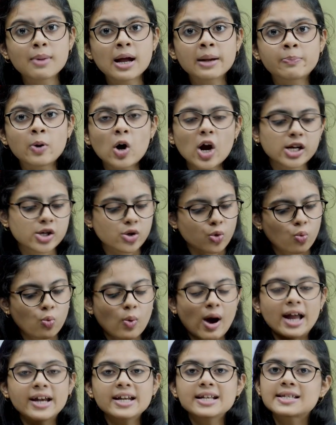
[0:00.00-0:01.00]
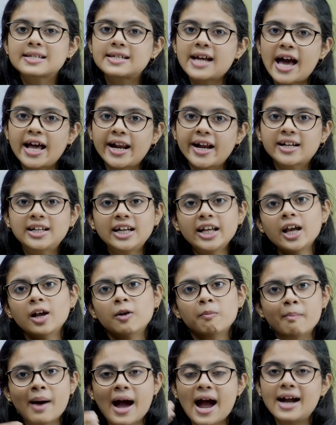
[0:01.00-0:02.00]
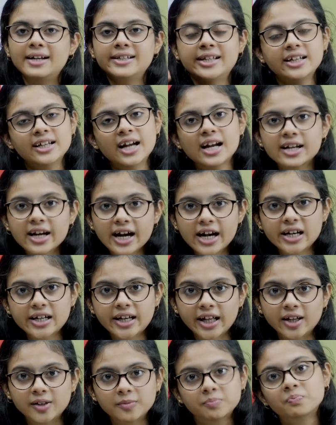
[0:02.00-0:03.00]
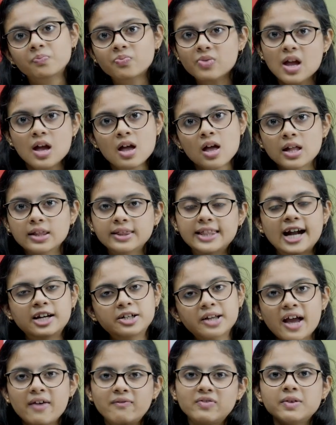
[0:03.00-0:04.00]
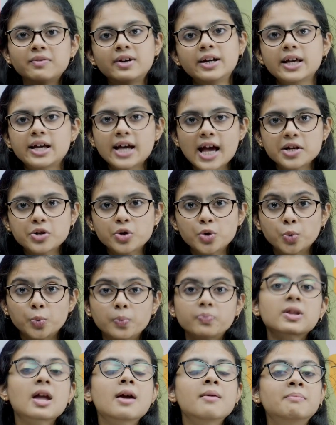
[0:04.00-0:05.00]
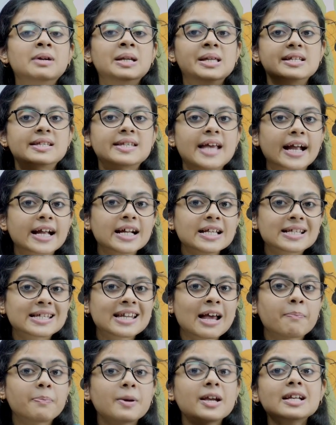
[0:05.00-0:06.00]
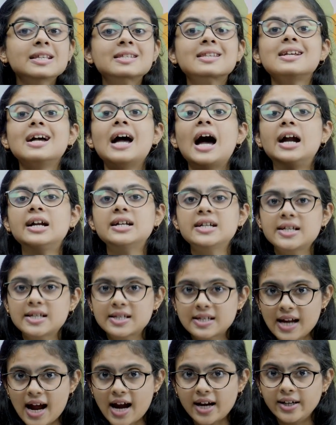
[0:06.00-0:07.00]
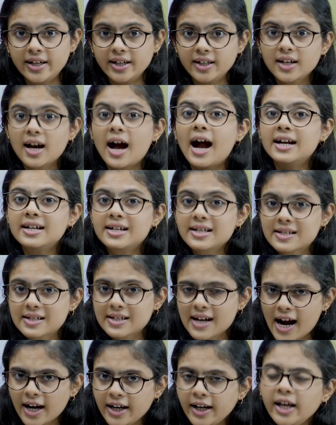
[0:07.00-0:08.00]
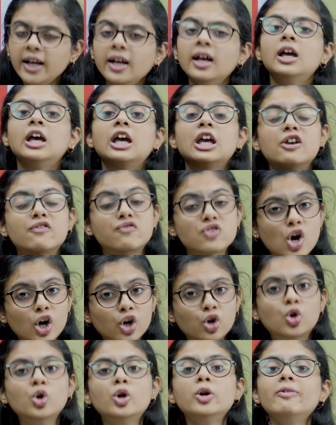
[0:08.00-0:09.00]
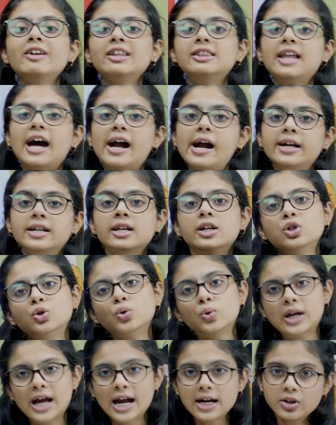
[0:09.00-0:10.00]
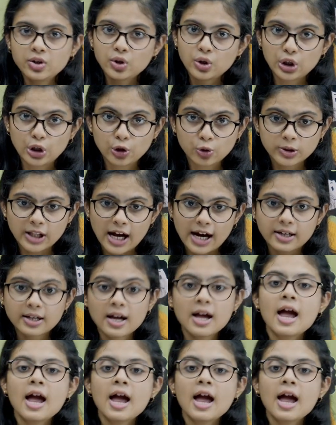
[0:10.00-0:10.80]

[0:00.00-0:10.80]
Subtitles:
my point? One is directly writing and writing. That everybody can do. But the second step is understanding. Understanding, if you are good with that, you can do that.